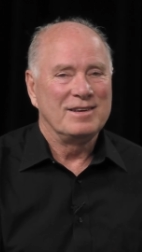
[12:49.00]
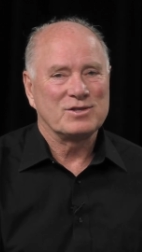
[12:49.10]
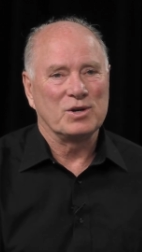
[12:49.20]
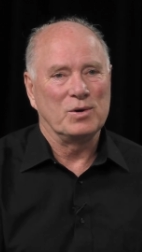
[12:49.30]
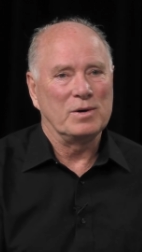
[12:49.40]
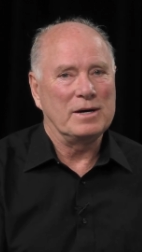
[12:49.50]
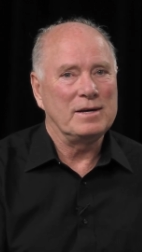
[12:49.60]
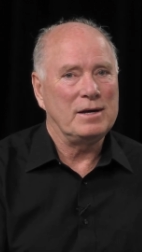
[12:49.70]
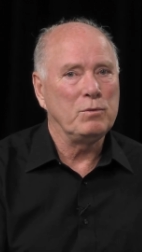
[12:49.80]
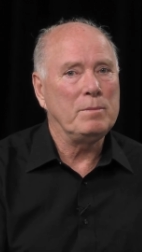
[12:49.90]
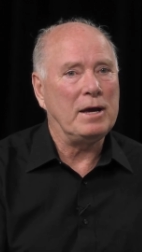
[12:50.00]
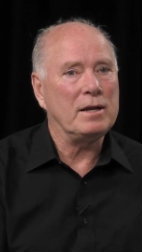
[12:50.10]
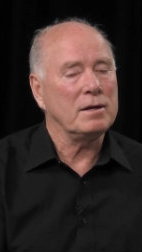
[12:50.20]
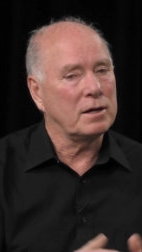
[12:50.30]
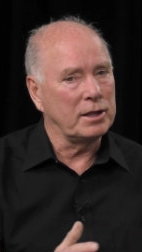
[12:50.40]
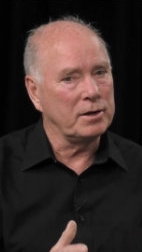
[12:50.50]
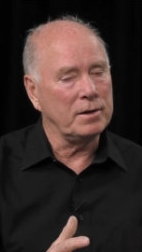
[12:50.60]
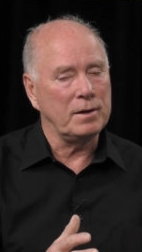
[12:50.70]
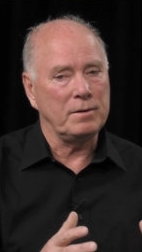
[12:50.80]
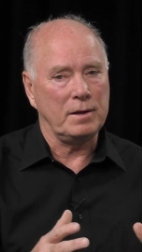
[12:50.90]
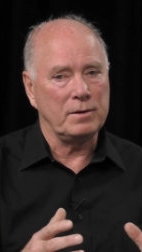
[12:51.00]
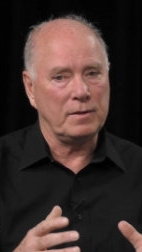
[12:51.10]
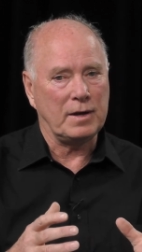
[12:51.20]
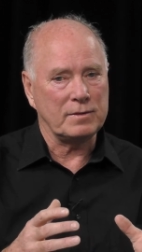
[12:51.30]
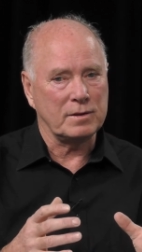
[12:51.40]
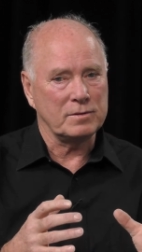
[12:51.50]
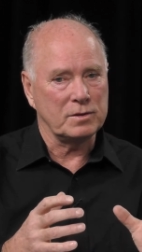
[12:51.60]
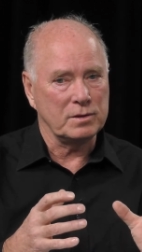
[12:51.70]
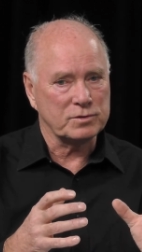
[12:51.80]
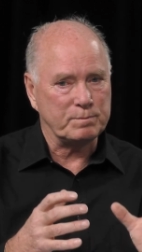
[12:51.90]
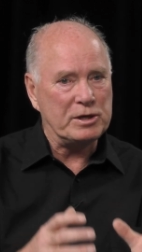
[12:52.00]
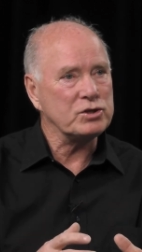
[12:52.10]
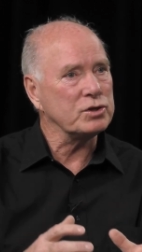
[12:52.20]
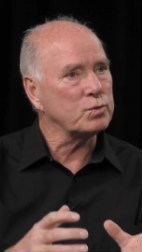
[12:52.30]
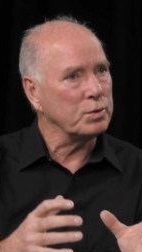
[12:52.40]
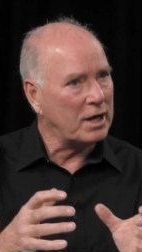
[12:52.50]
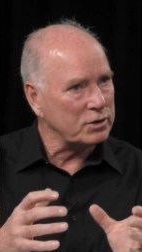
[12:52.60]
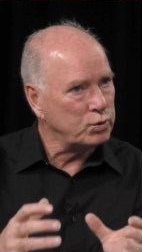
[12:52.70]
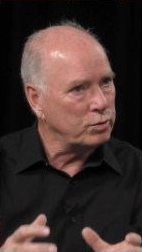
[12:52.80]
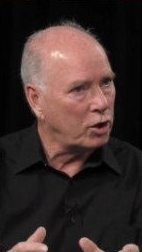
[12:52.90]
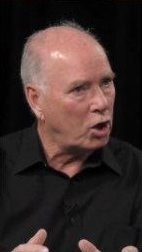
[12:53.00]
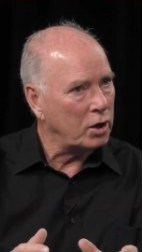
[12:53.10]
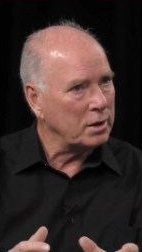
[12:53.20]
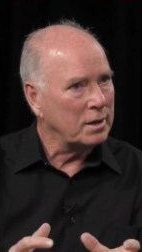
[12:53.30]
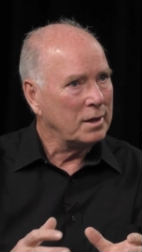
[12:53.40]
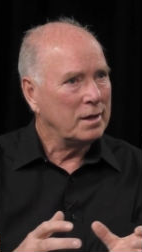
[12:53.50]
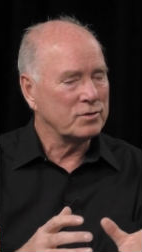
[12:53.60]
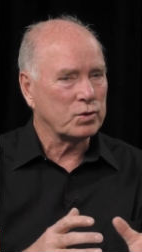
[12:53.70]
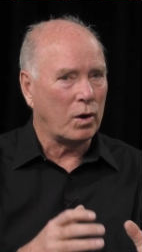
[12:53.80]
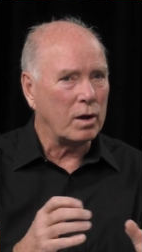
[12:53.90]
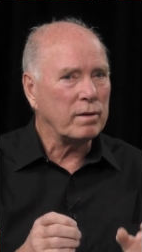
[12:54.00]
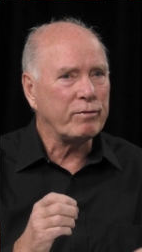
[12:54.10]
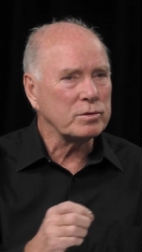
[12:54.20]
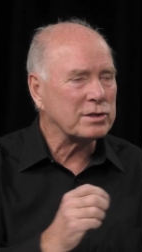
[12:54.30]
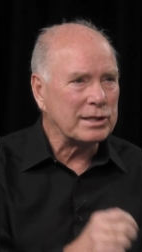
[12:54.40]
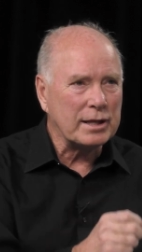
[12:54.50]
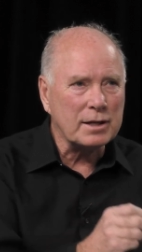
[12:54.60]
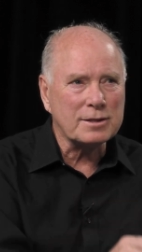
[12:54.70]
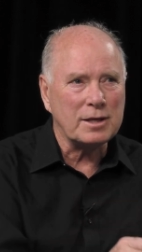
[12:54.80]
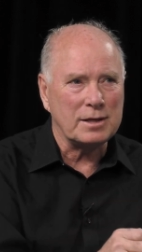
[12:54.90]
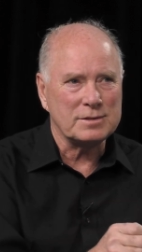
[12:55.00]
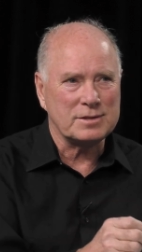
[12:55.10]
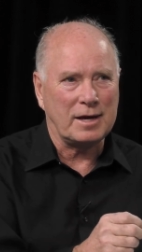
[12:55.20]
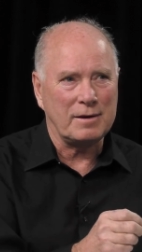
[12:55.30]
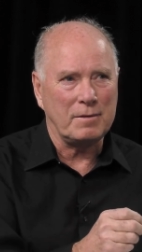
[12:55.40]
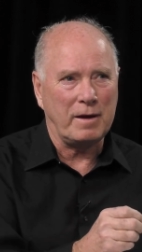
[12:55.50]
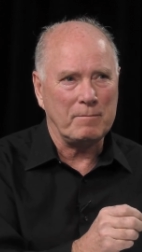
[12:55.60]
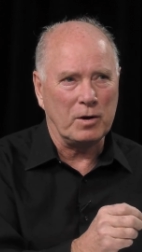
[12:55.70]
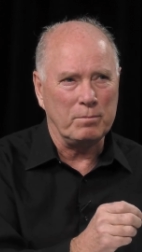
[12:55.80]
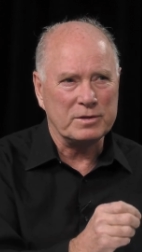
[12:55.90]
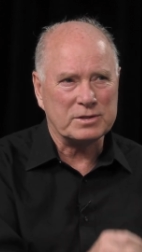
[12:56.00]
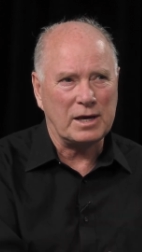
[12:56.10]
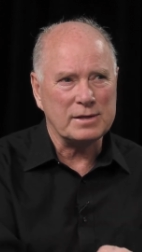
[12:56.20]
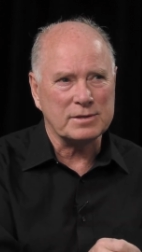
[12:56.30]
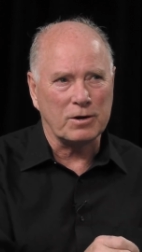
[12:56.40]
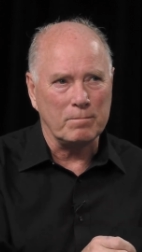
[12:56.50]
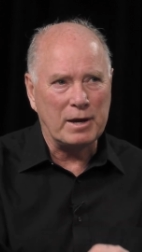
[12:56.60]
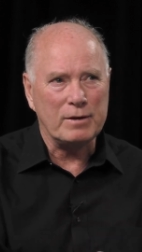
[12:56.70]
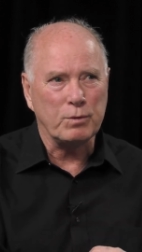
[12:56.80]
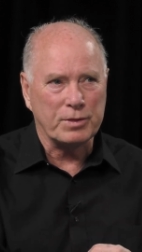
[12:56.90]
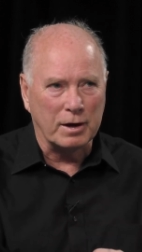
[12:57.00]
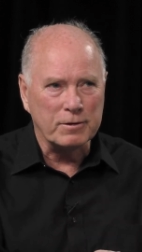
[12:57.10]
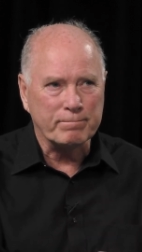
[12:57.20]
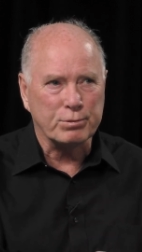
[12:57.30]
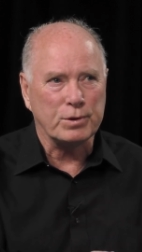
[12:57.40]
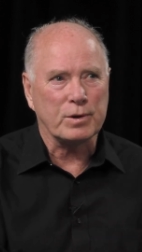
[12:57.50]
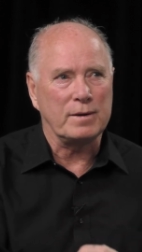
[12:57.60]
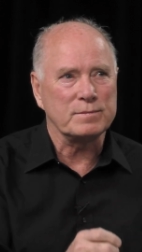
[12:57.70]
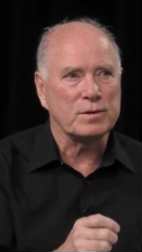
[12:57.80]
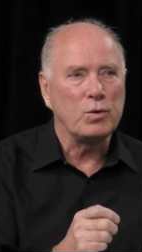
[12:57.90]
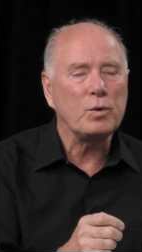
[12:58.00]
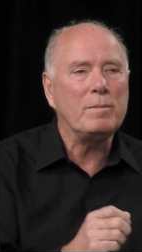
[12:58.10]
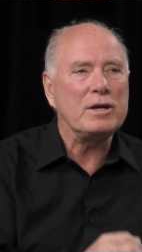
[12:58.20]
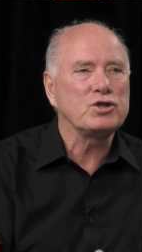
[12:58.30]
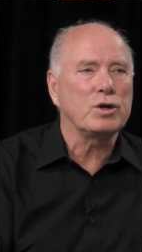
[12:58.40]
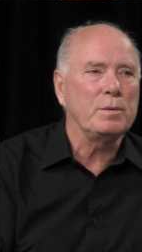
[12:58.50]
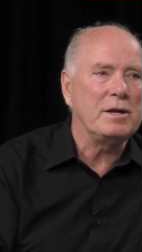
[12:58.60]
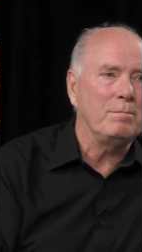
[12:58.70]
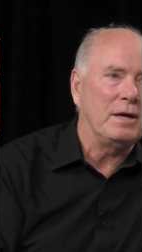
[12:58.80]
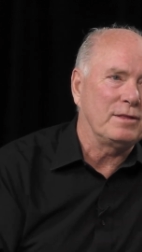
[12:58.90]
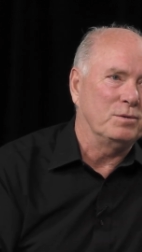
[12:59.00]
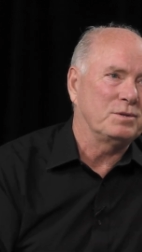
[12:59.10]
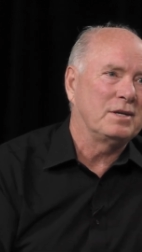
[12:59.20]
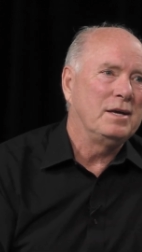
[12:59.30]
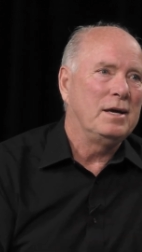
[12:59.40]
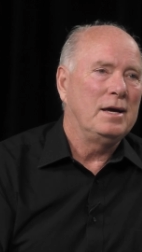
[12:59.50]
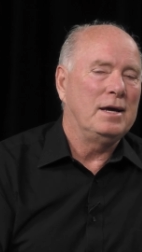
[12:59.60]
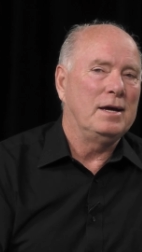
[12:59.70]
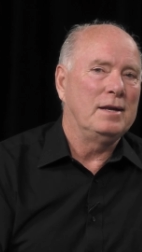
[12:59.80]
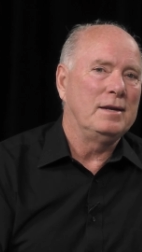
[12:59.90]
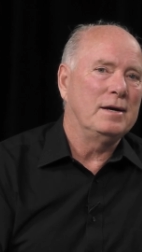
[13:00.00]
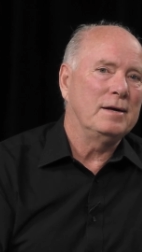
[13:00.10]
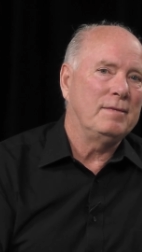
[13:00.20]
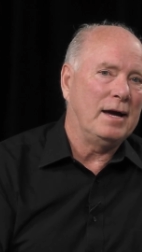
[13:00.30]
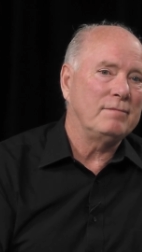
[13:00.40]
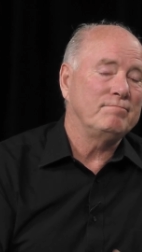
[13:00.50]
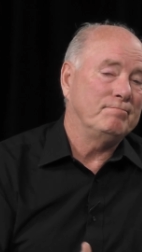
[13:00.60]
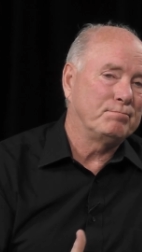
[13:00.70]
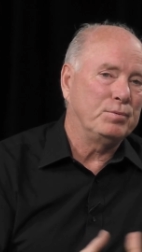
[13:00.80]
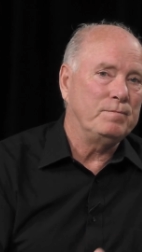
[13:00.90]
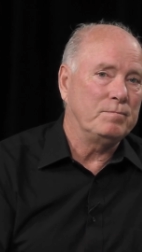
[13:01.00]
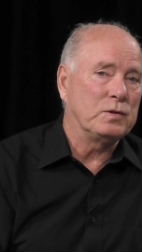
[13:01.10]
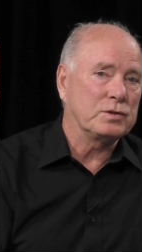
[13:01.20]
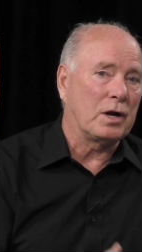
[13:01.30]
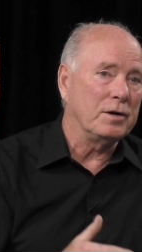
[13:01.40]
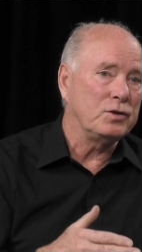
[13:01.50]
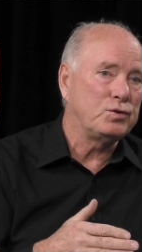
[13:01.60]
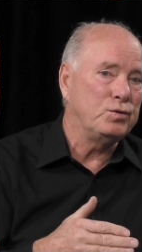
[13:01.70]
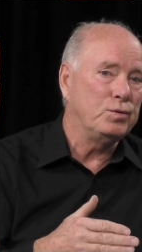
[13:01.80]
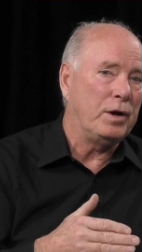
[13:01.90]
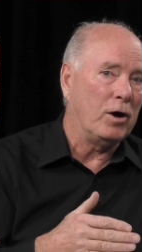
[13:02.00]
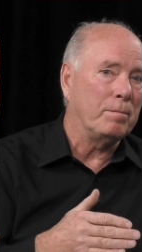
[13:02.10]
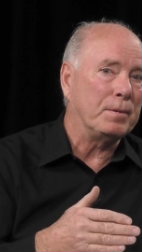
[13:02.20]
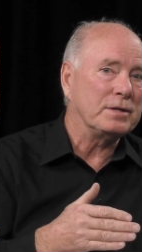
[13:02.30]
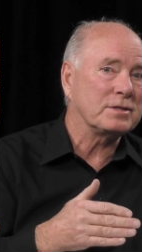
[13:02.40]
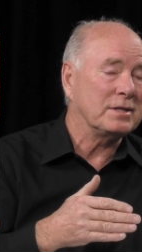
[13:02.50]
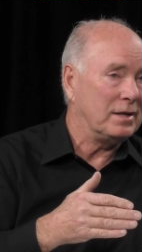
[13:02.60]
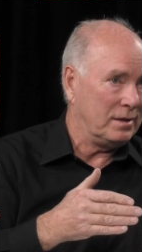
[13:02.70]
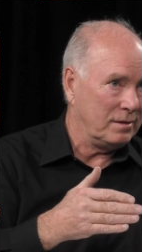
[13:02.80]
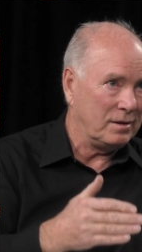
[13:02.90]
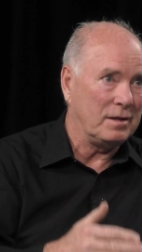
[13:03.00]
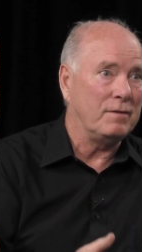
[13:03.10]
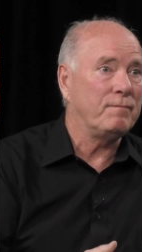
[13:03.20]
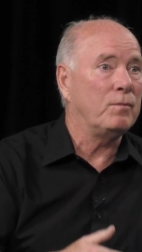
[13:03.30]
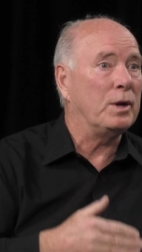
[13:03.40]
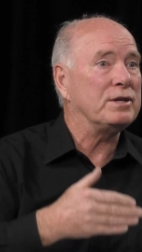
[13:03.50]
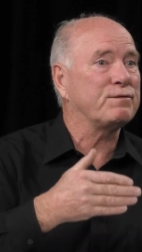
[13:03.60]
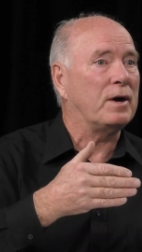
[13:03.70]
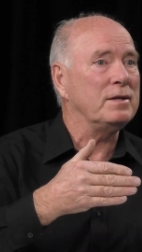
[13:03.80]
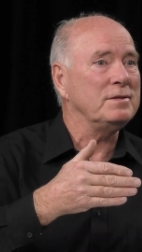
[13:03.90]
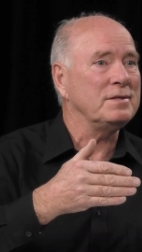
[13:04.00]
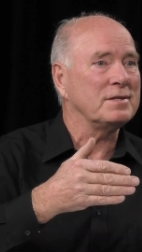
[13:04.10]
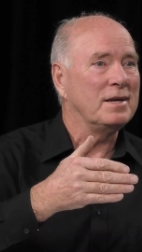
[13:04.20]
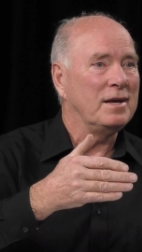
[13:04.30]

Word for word: so, uh, and we made it clear in, in that the, the speeches were not too long. And so, all of those little things that are mistakes that are made with other programs, we made sure we didn't make those. And uh, that pr- started to help us it raise funds